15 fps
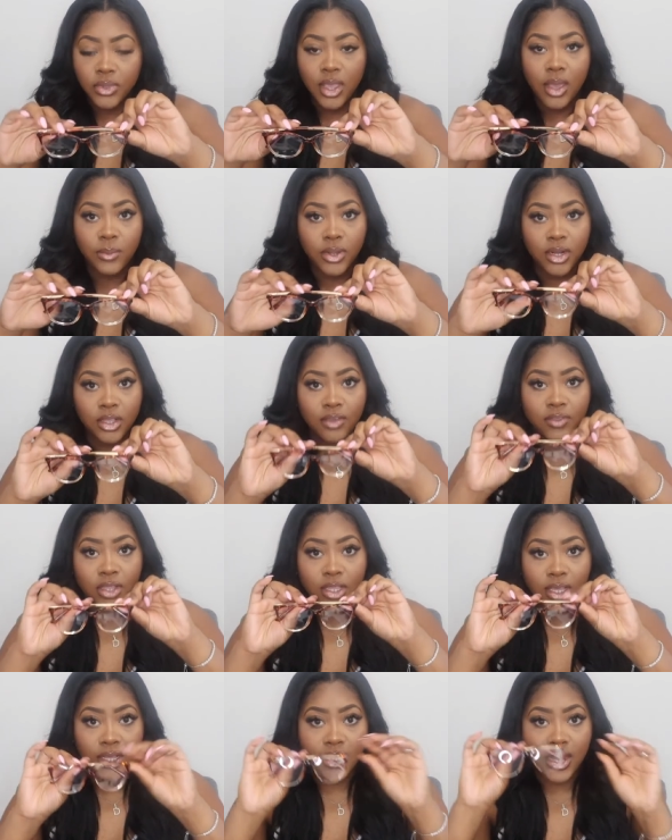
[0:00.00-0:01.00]
I'm gonna leave the
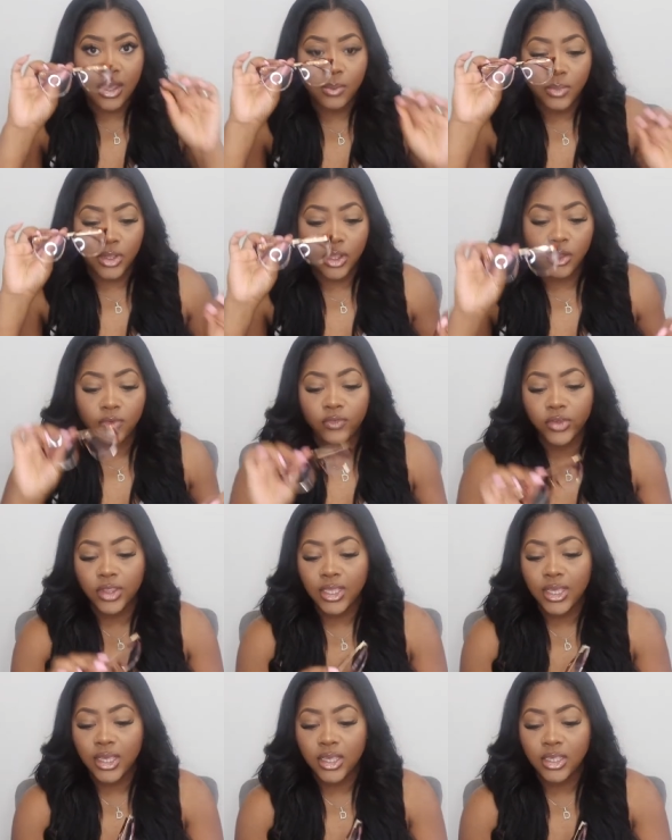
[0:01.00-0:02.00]
link down below for
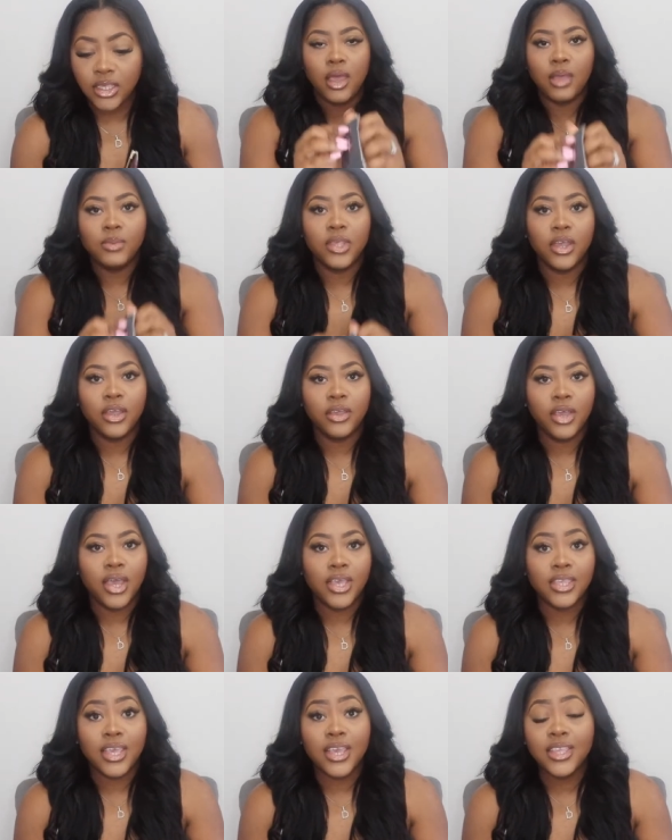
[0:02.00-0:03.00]
these. I'm sorry you
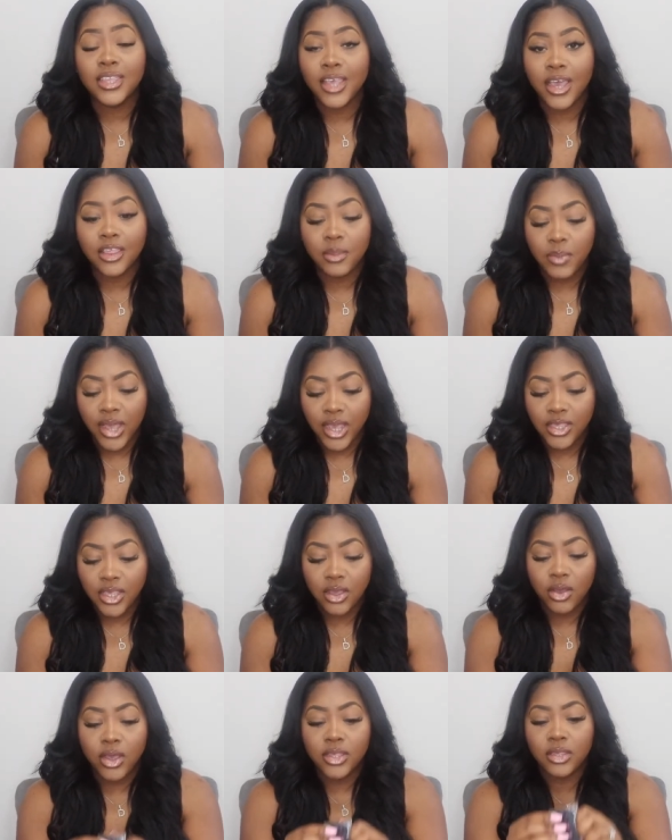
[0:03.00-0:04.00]
guys, inside the box
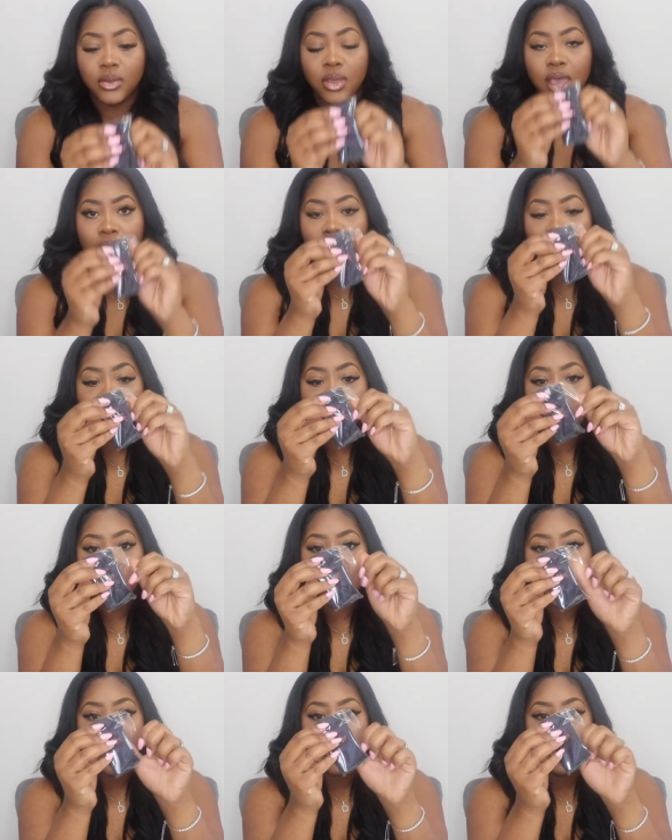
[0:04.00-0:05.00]
it also has
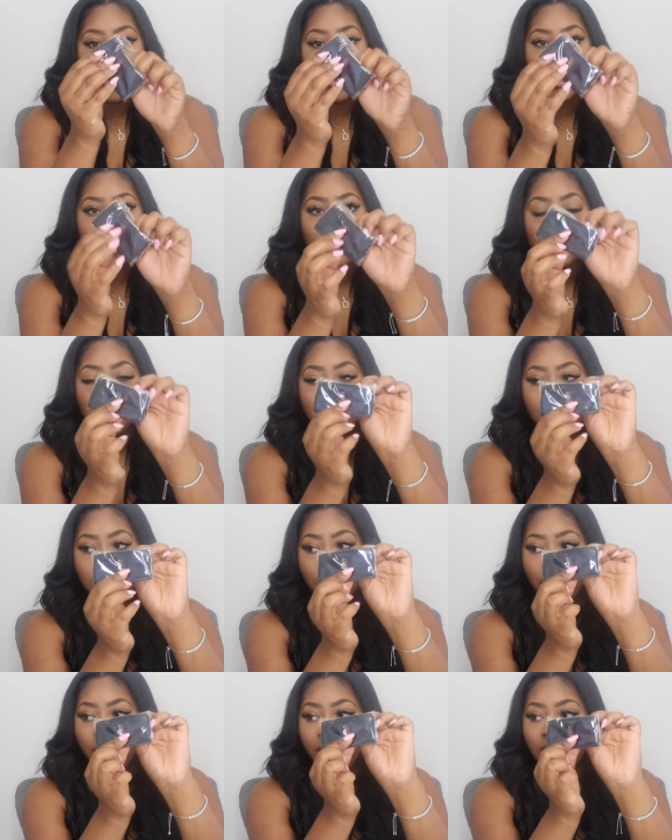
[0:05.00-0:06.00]
a
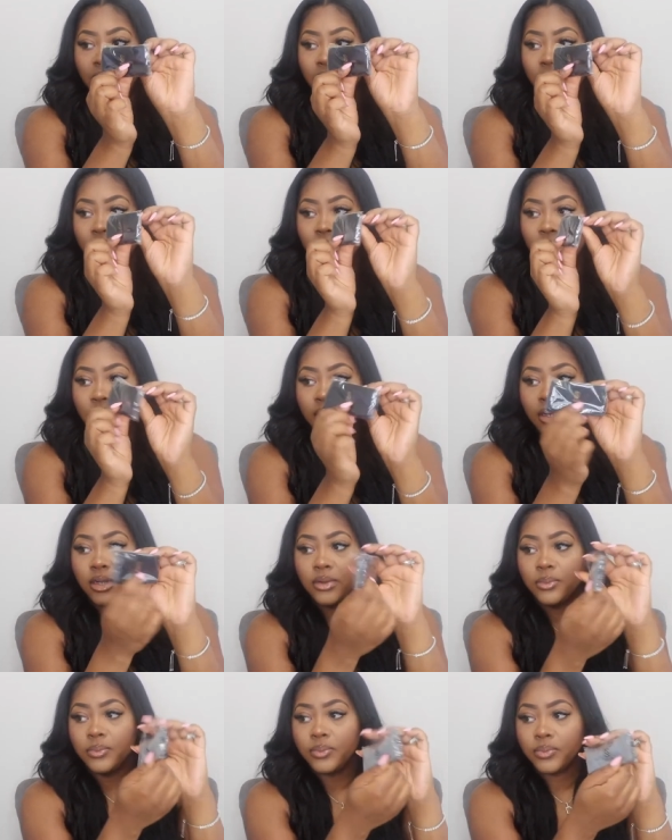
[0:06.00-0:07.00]
little packet
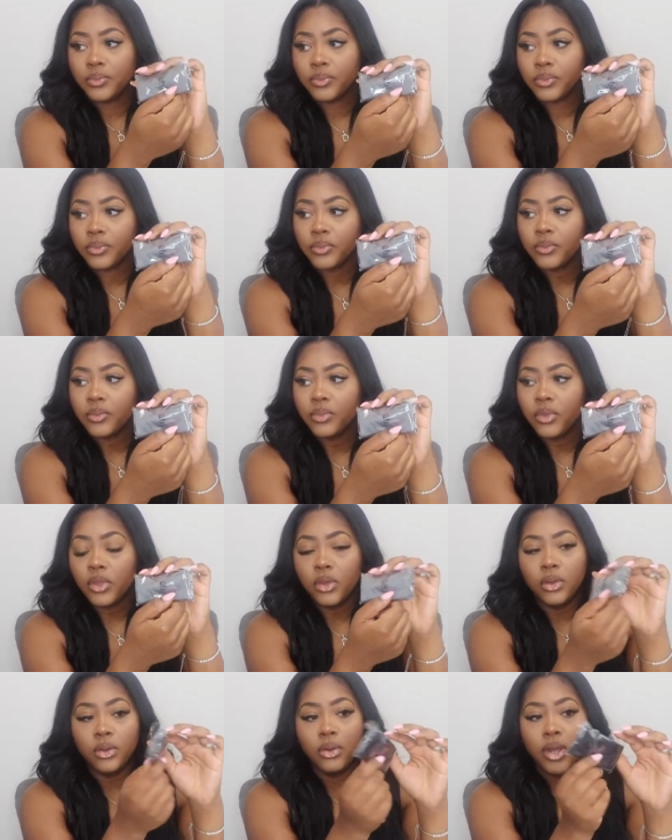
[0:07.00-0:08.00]
here.
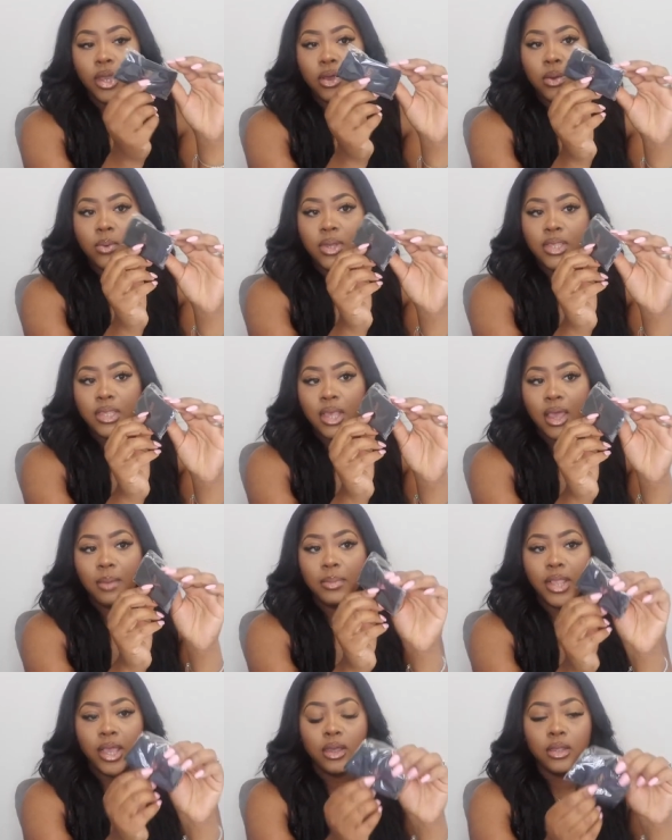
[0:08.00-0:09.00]
Gray on one side,
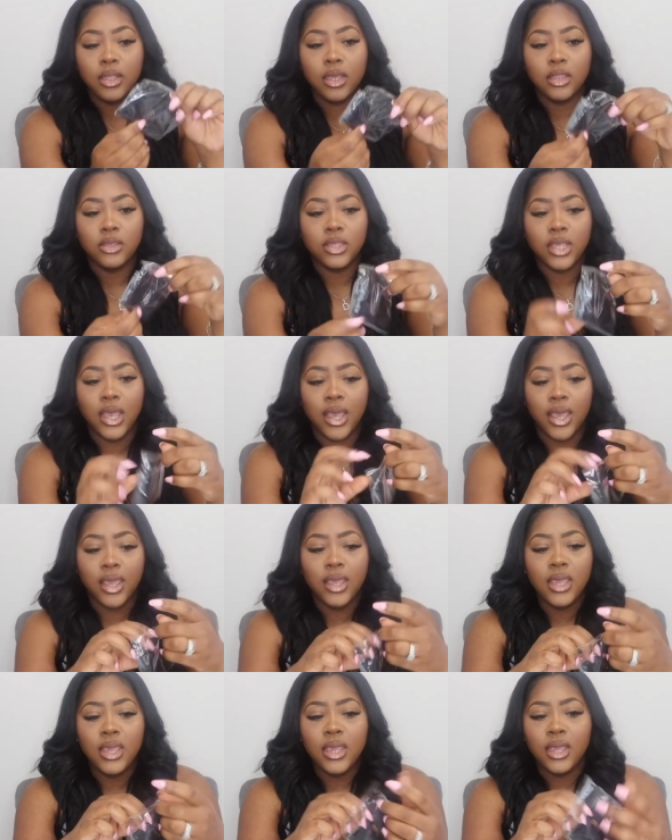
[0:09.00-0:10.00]
black on the other side.
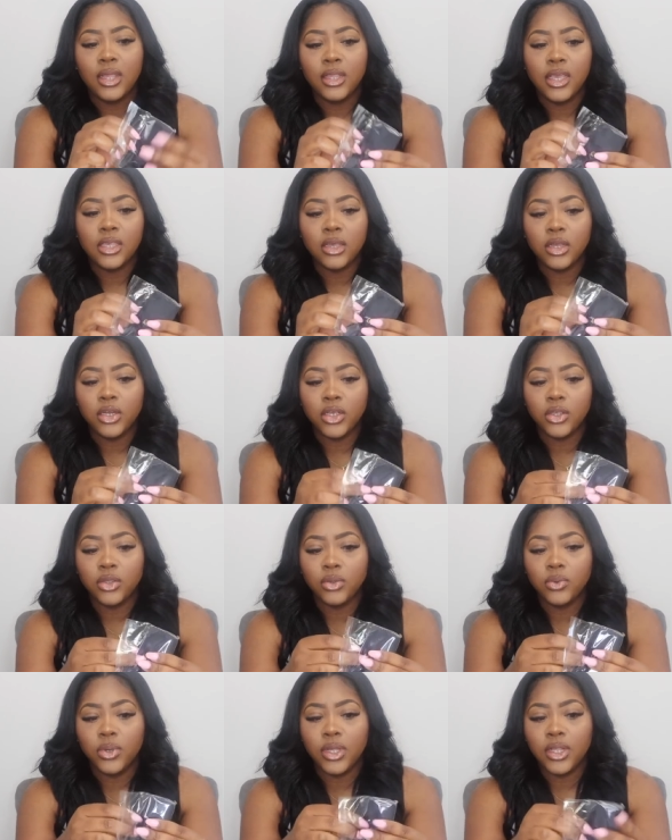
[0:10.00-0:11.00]
And these are just
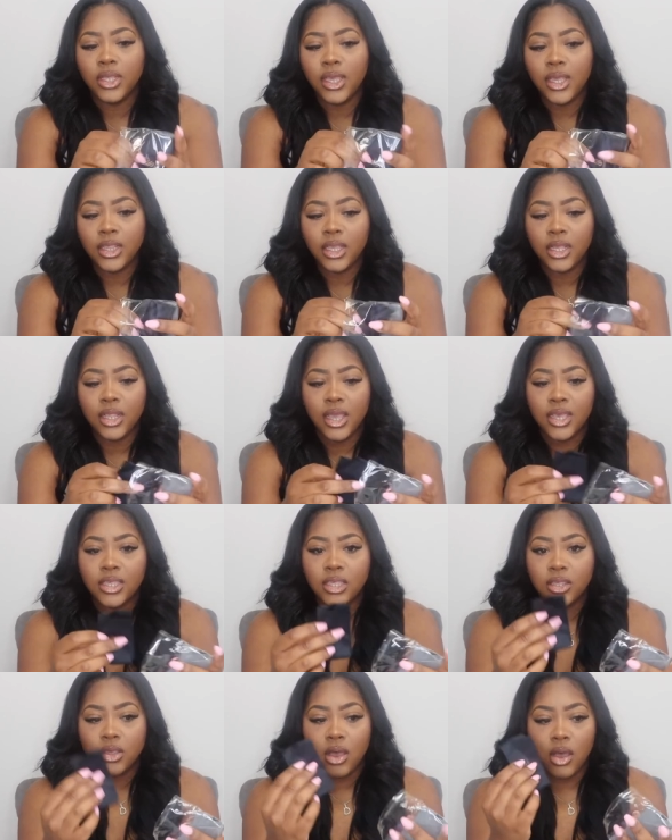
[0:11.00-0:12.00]
to clean the
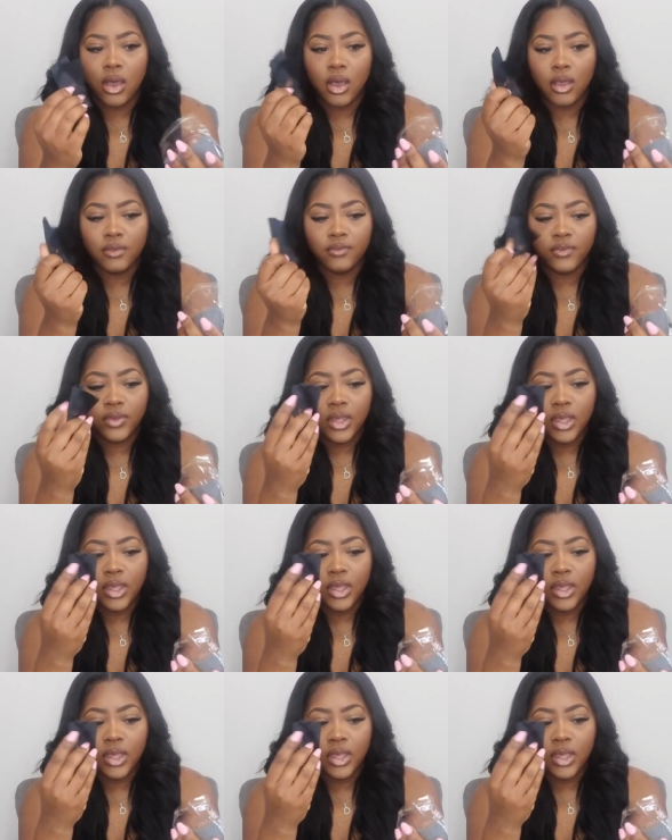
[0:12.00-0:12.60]
glasses off.